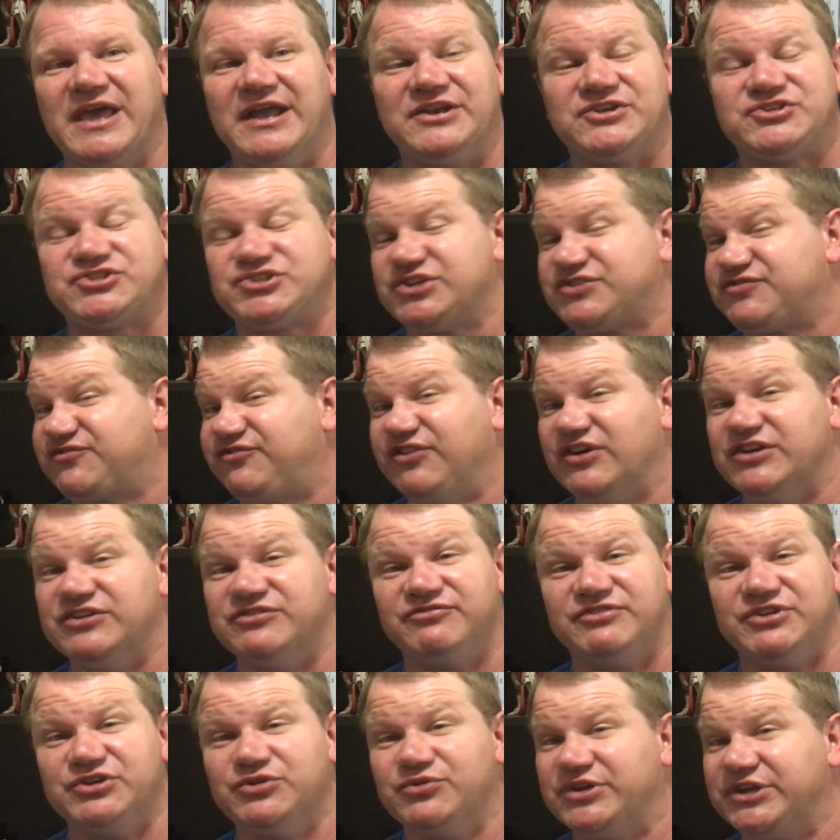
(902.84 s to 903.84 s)
and it's just
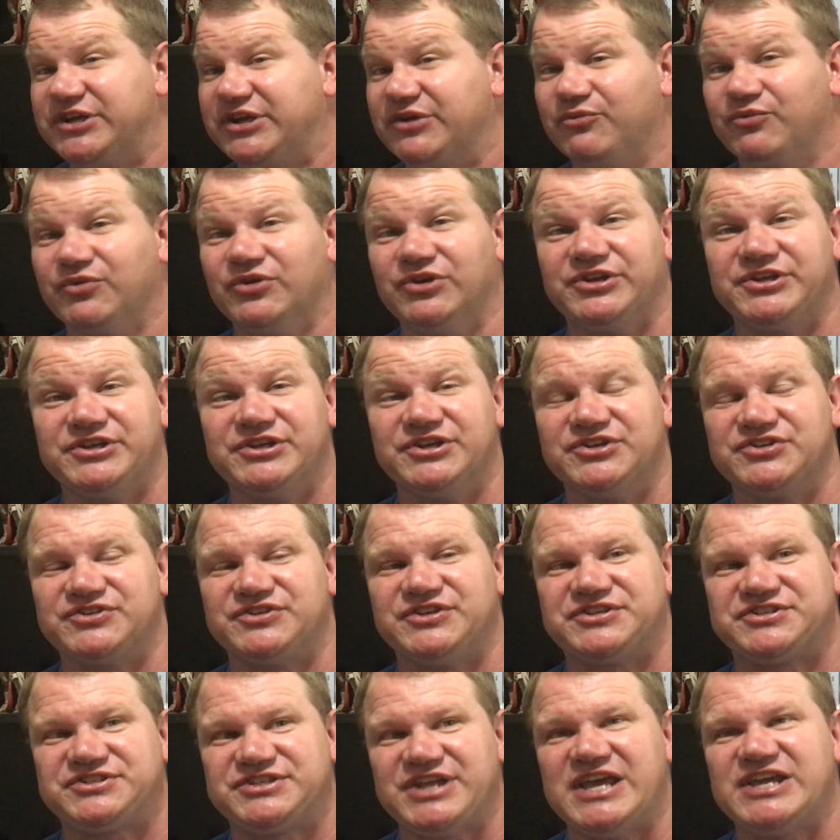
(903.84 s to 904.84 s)
fun viewing, it really is.
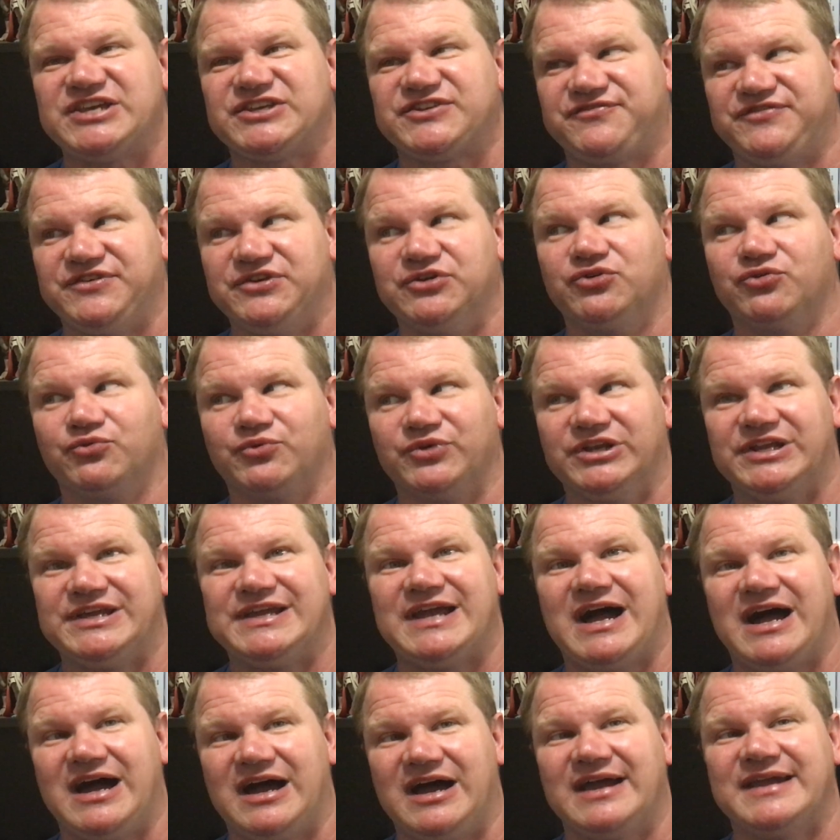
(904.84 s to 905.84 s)
The stakes feel really
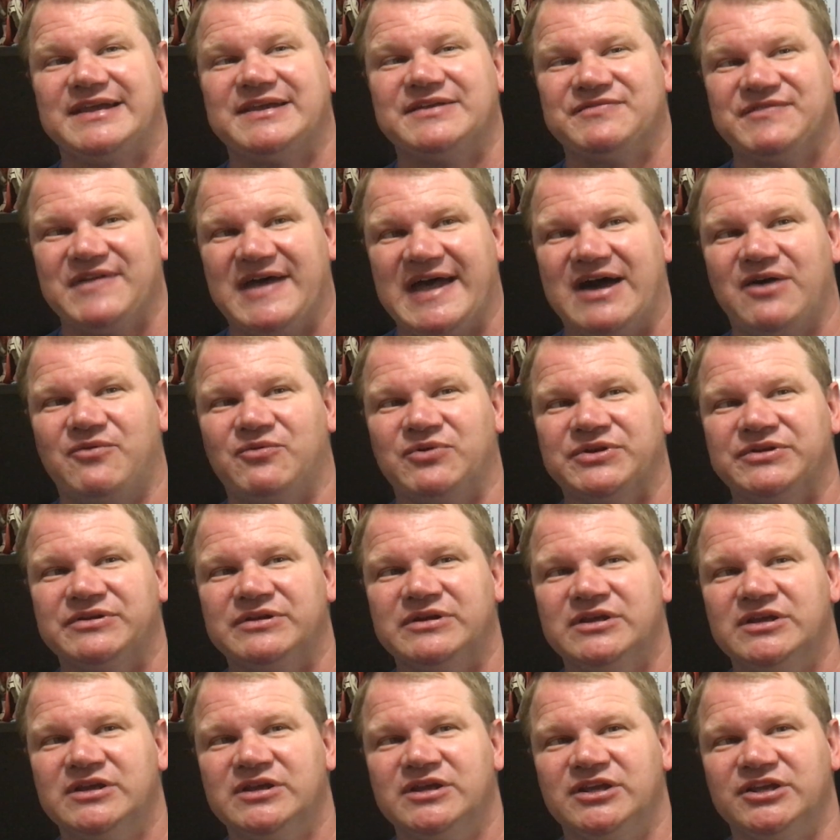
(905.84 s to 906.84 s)
high in that one.
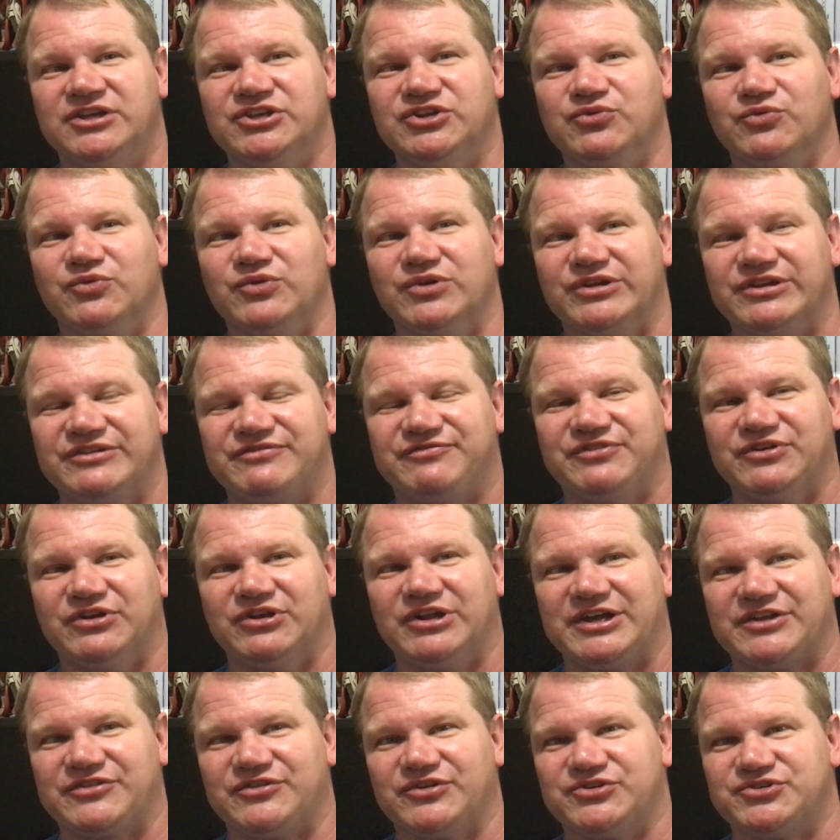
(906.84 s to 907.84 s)
You really feel
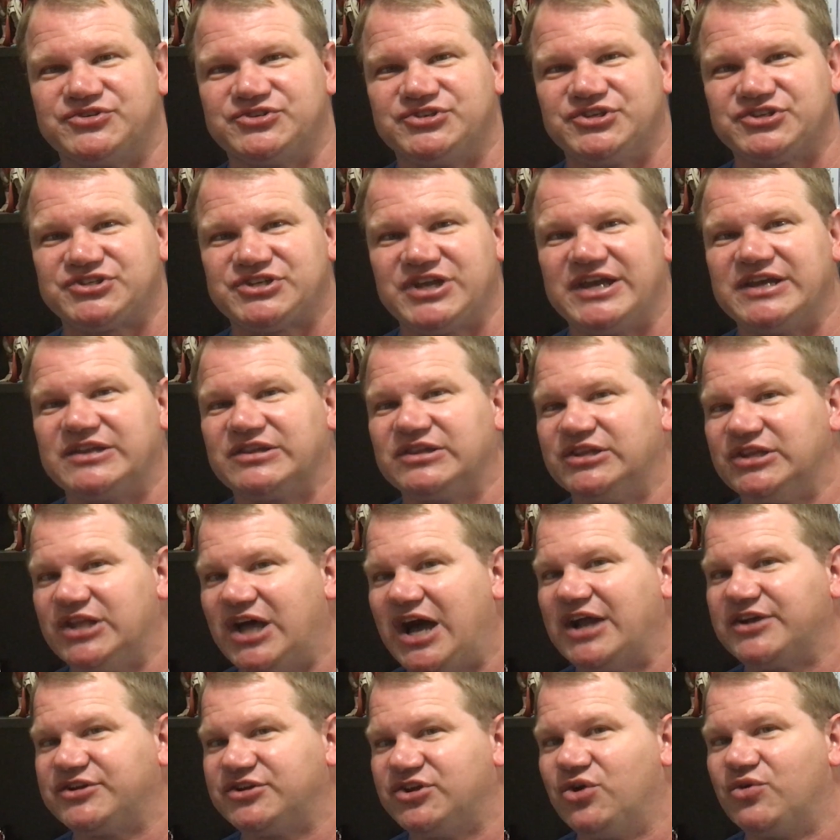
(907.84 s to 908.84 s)
like there's just a
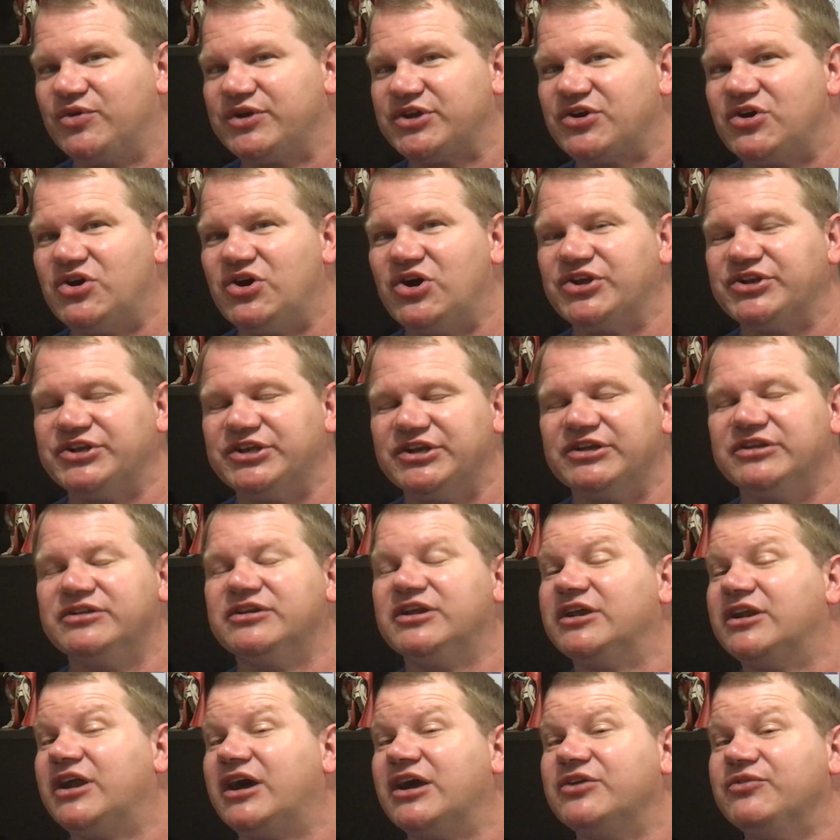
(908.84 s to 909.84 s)
lot going on in it,
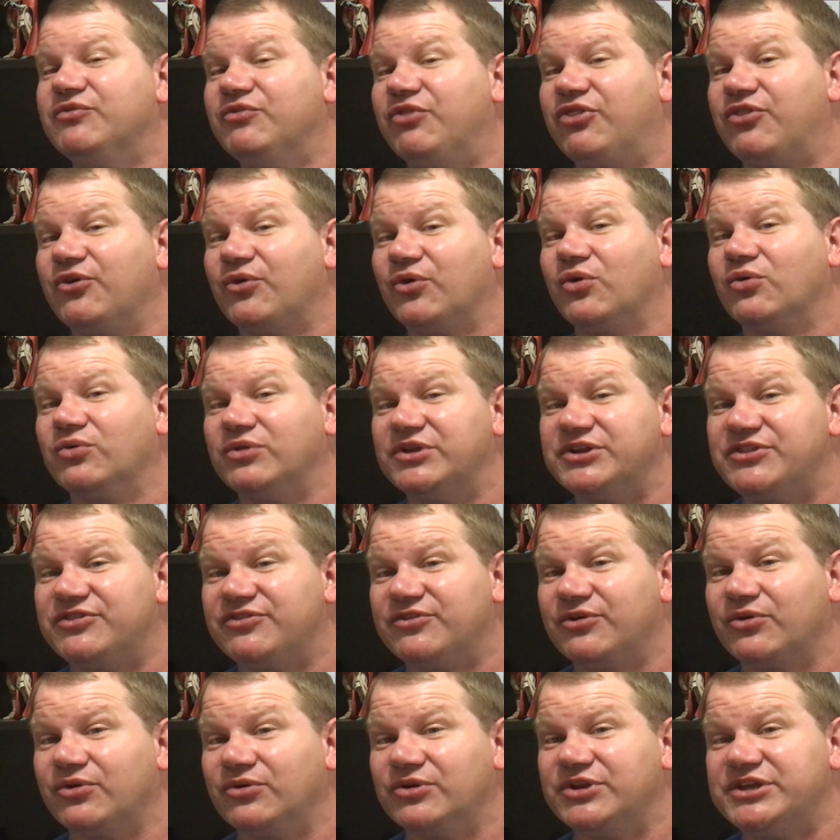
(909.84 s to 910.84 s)
and I thoroughly,
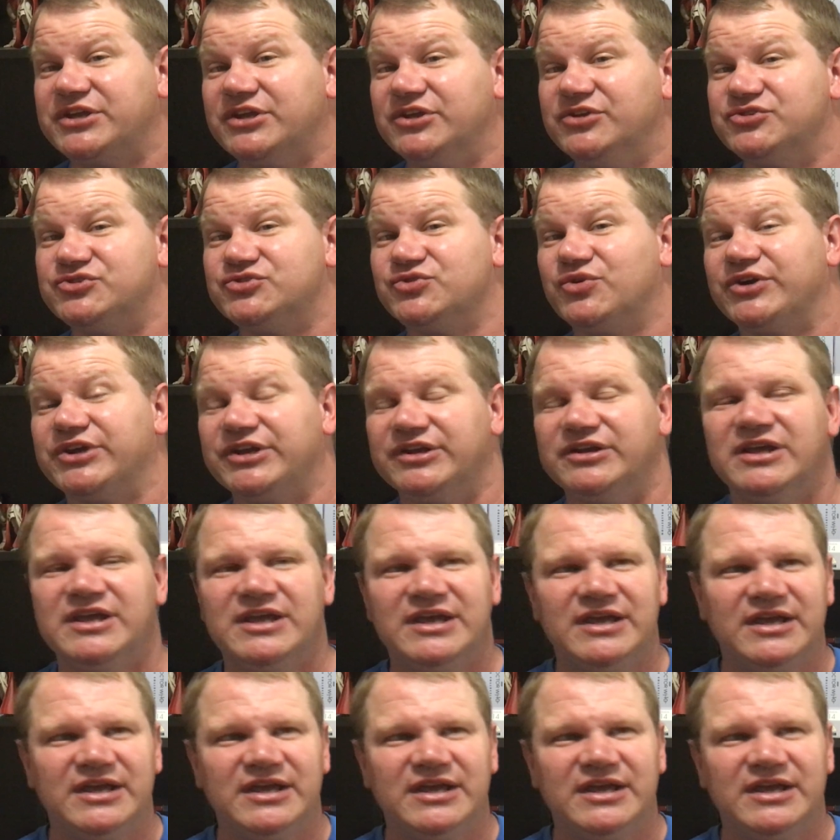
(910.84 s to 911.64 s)
thoroughly enjoy it.